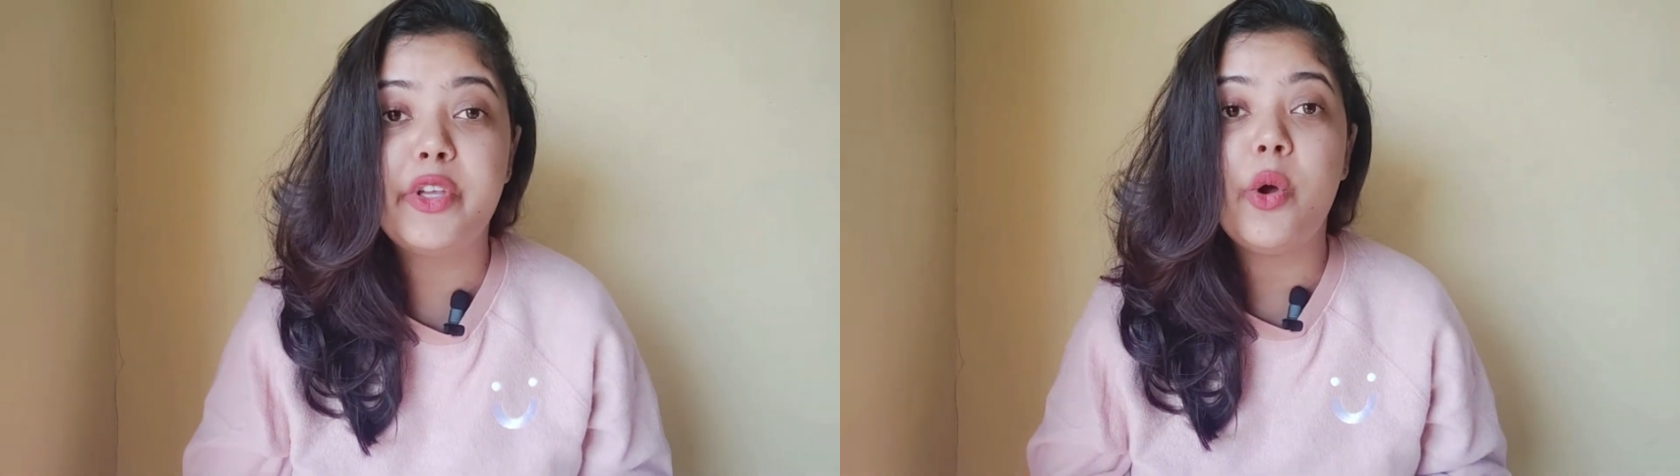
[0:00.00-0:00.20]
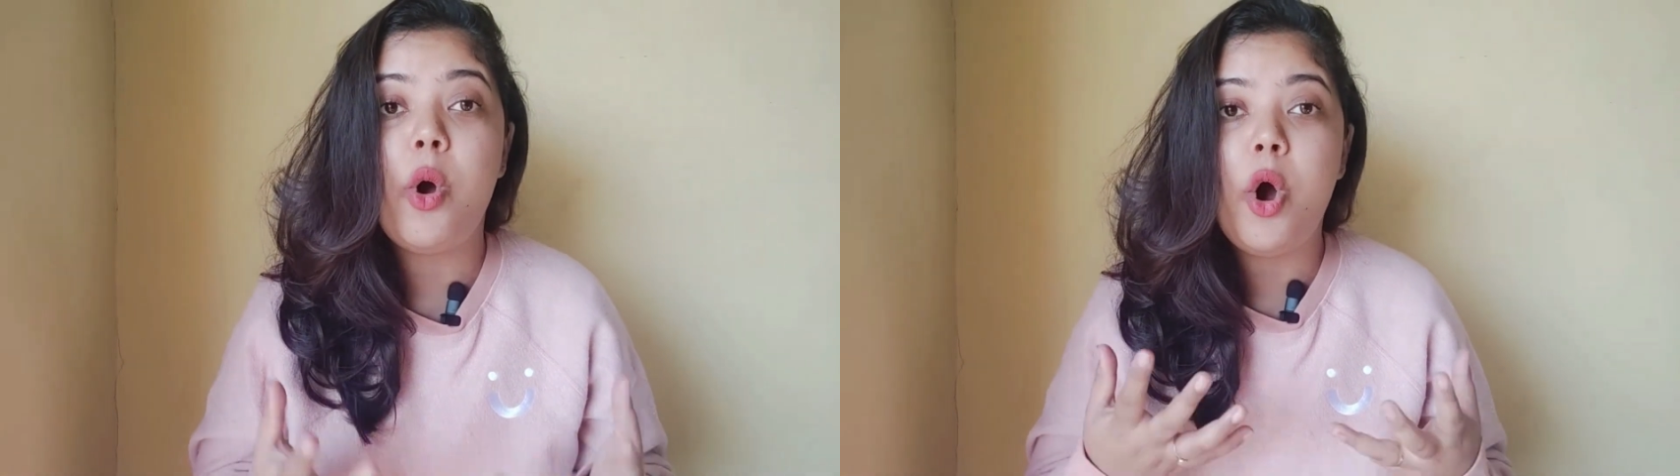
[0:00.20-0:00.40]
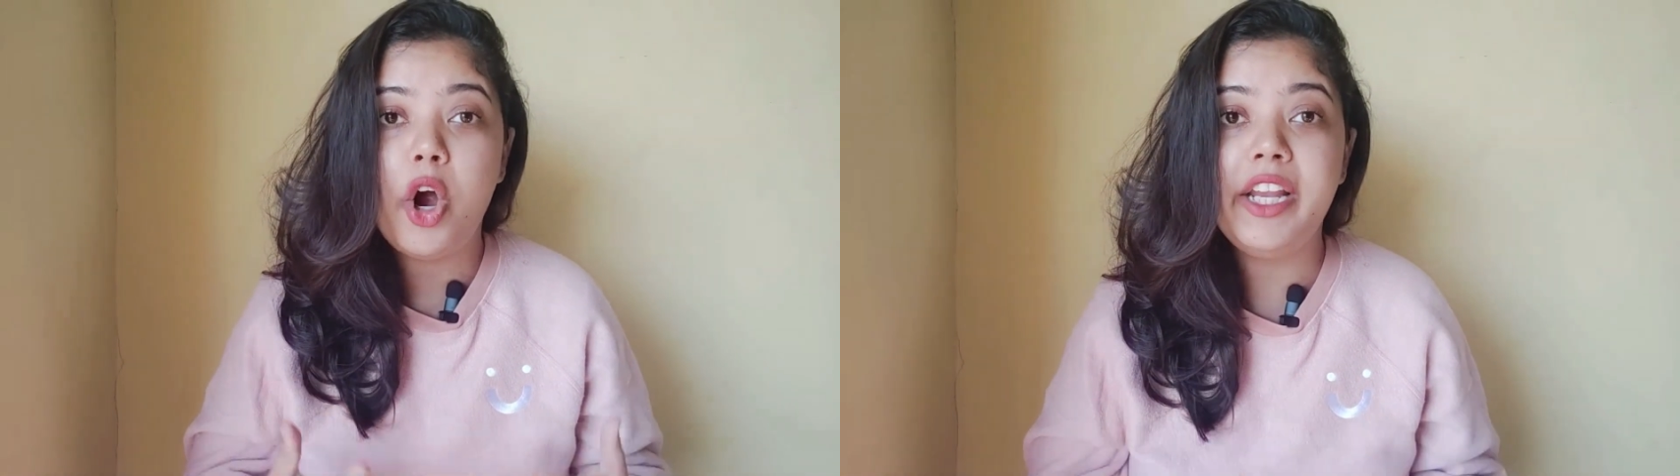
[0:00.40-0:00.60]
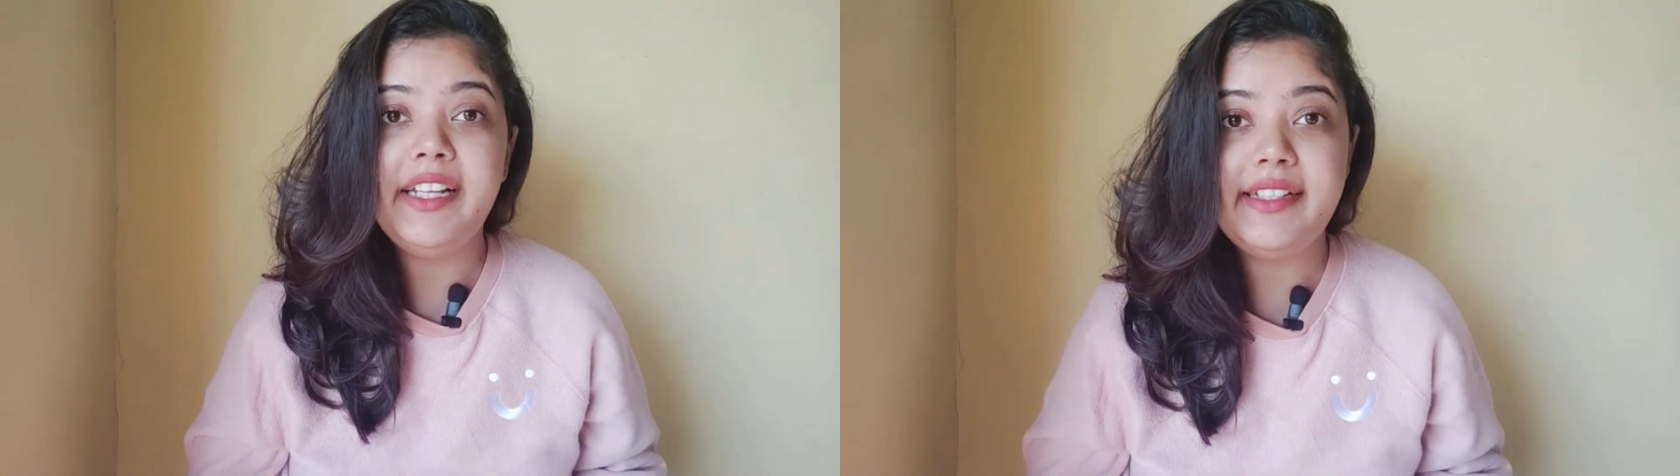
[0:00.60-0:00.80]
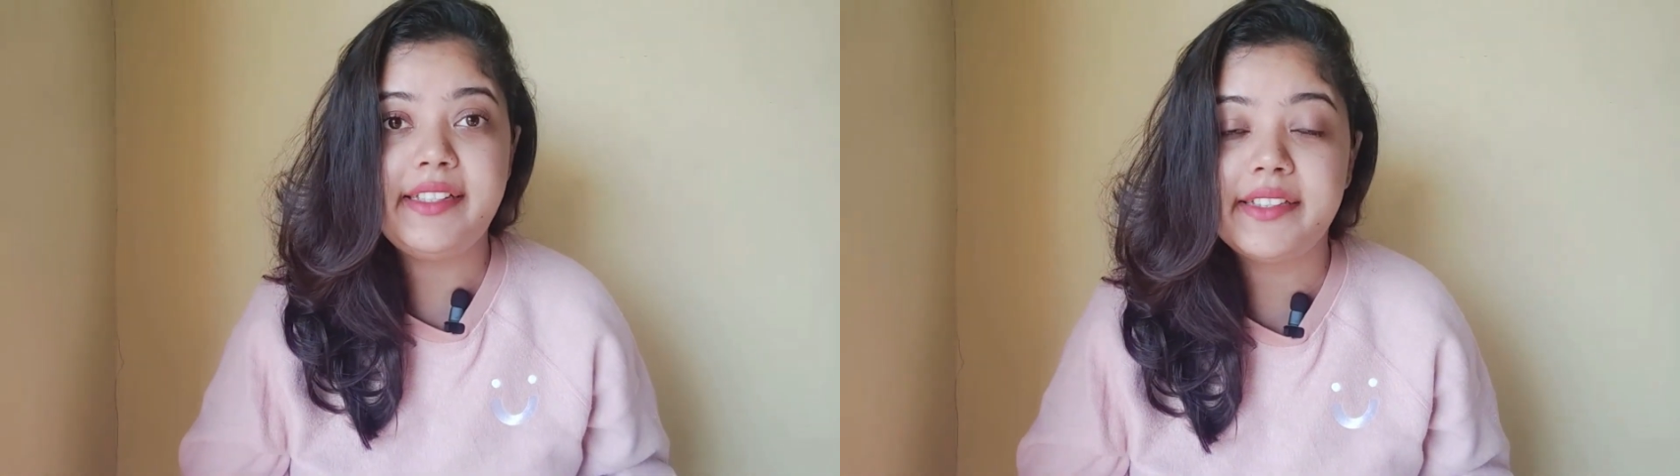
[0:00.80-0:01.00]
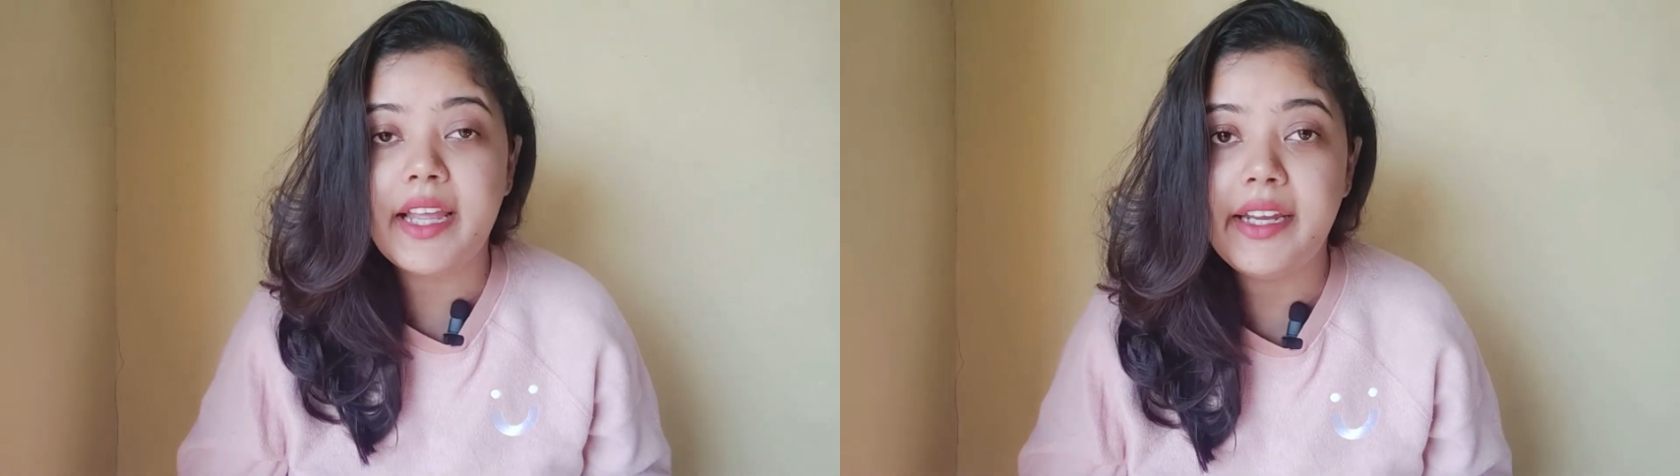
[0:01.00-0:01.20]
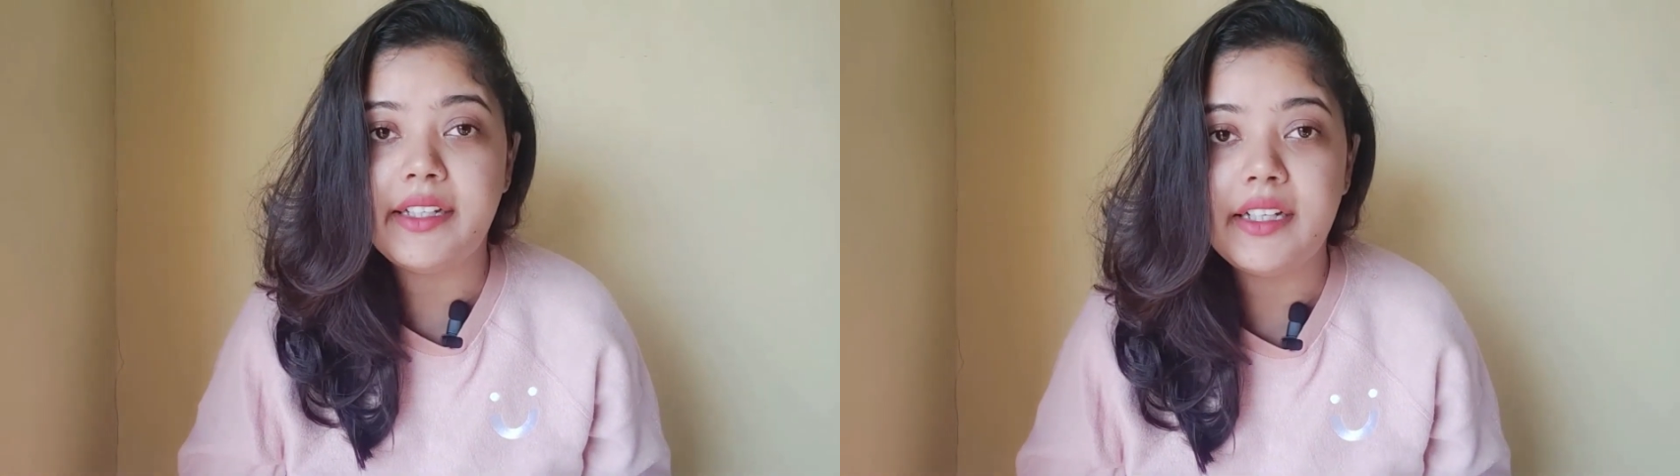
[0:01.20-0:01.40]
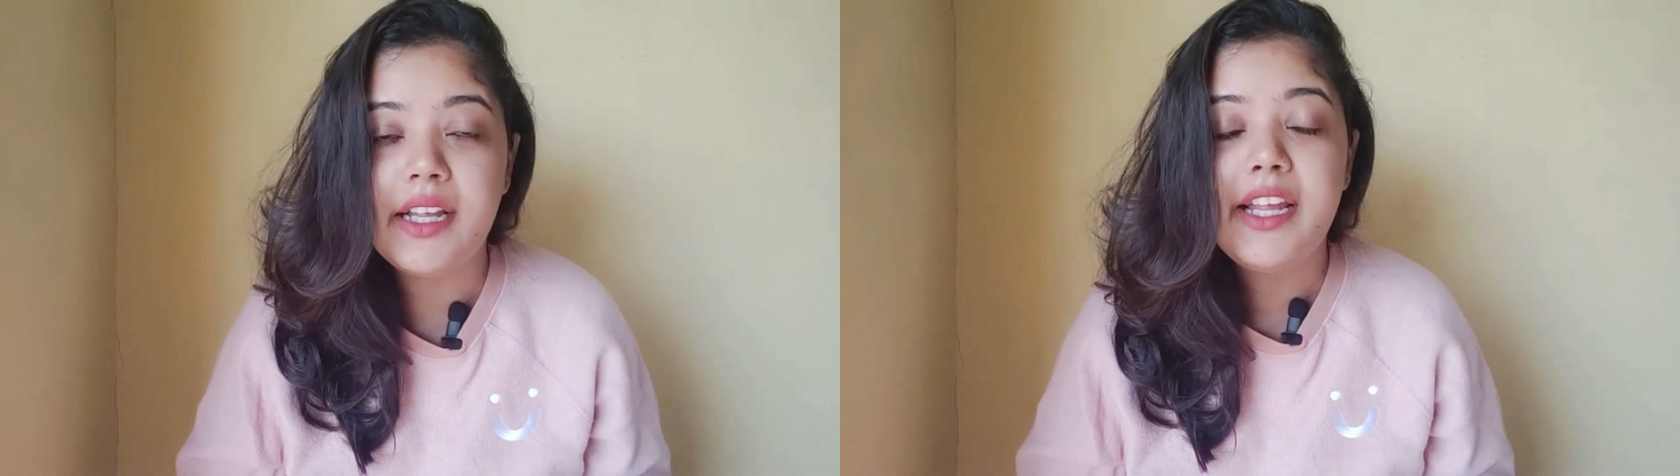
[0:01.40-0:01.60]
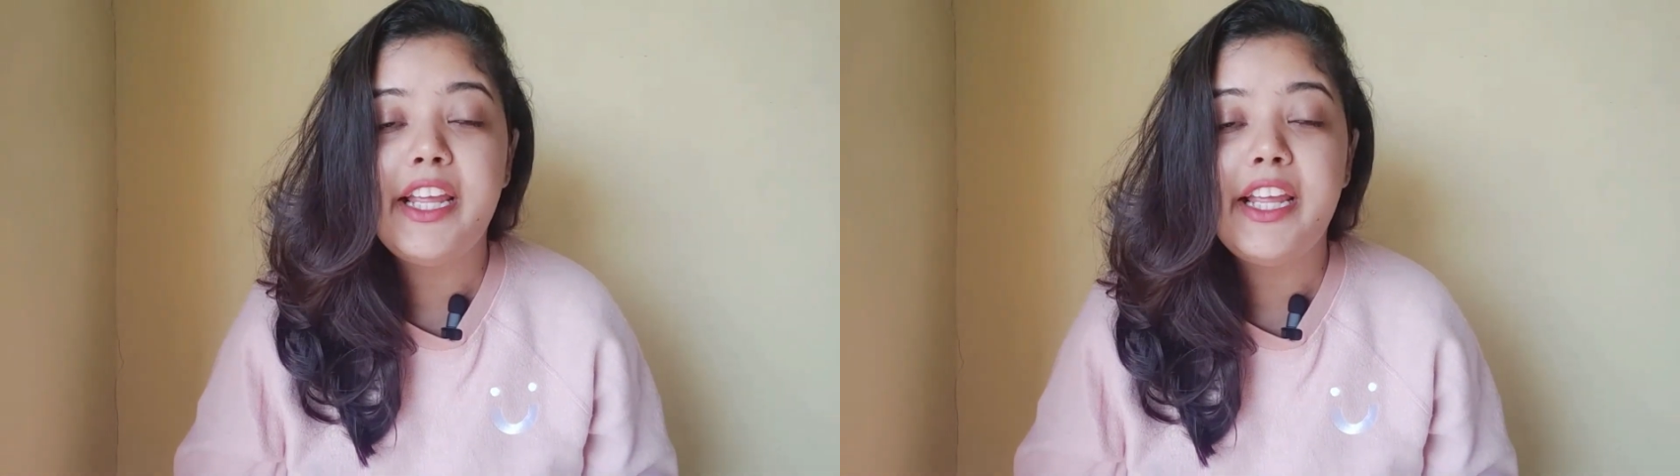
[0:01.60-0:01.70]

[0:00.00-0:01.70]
your oily skin.